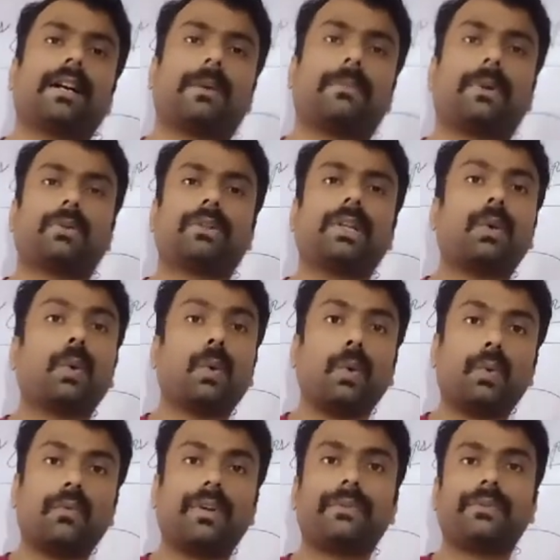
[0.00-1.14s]
about the
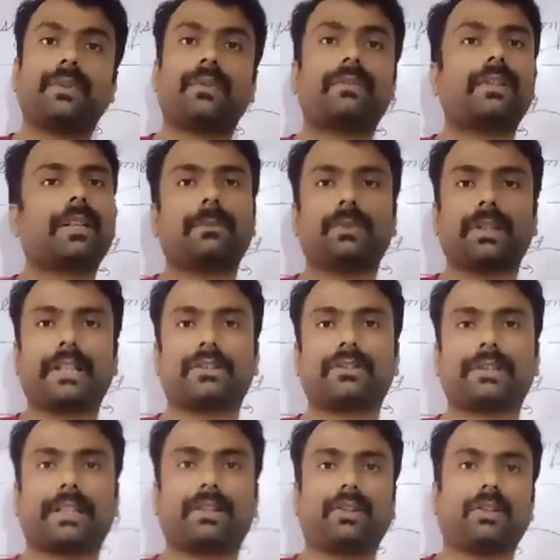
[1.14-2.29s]
overview of the communication
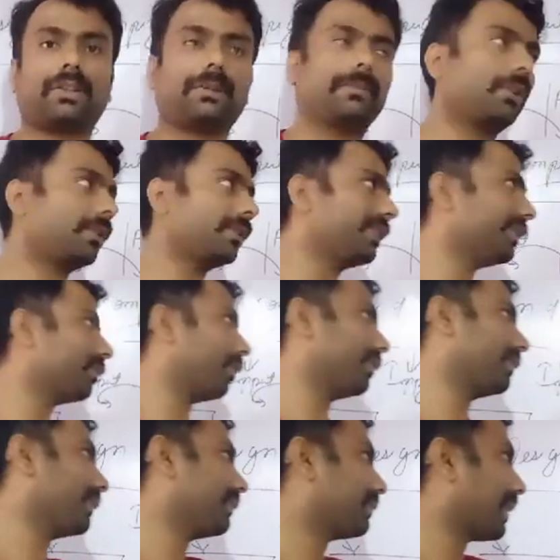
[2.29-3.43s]
technology, because these all
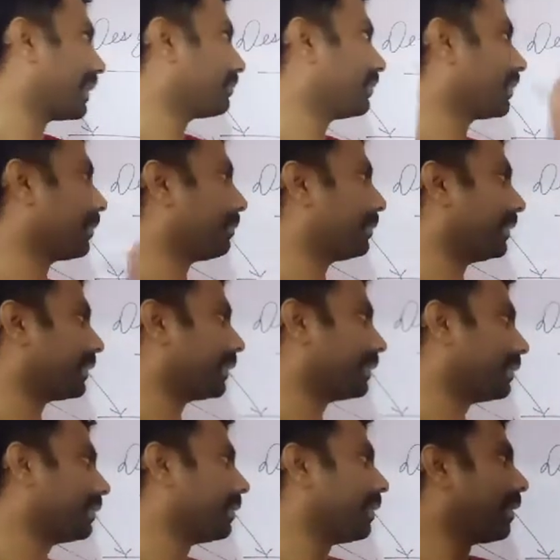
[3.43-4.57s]
things has been completed,